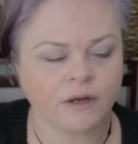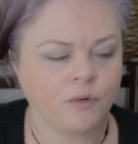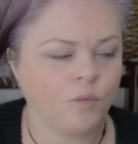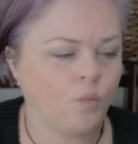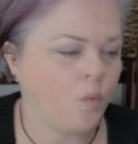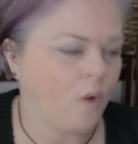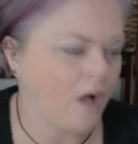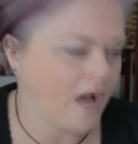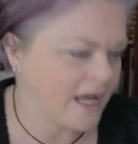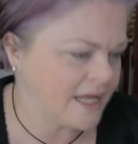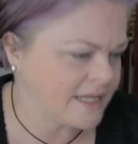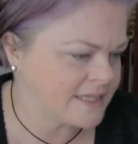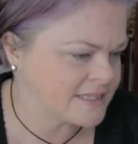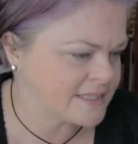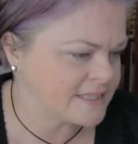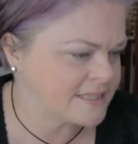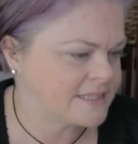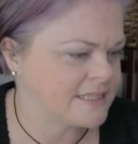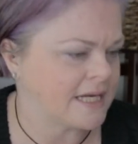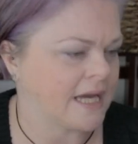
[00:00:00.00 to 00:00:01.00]
He wines
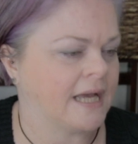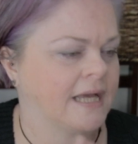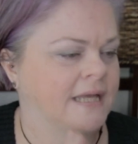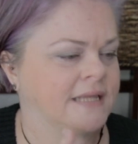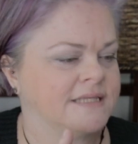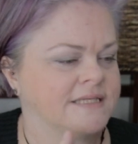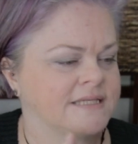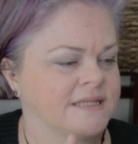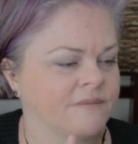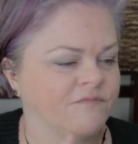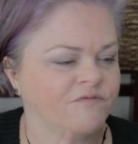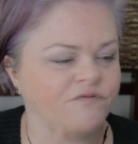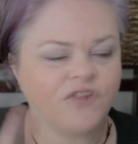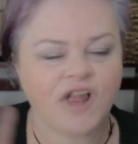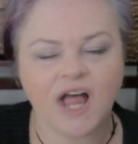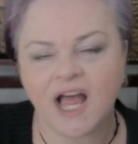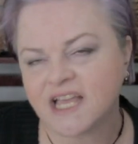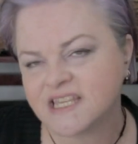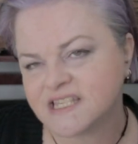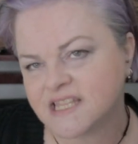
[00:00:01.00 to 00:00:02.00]
and dines them,
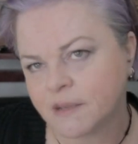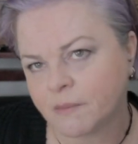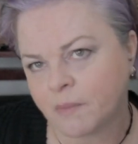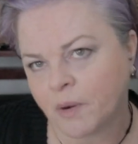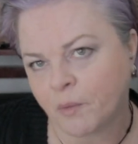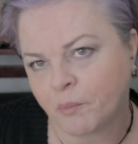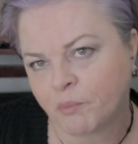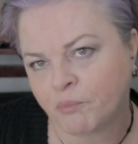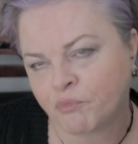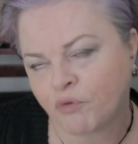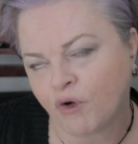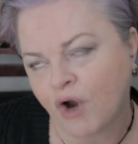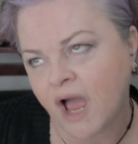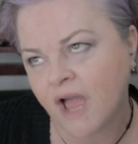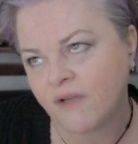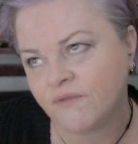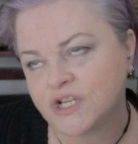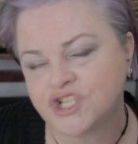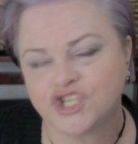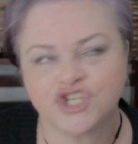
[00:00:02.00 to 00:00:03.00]
flies them on a
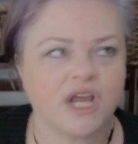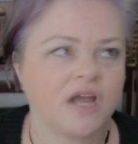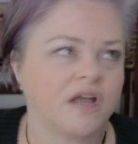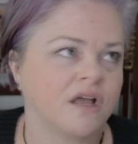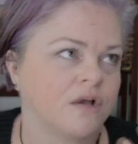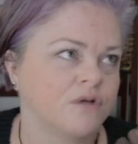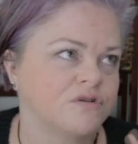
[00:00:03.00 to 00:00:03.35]
private jet,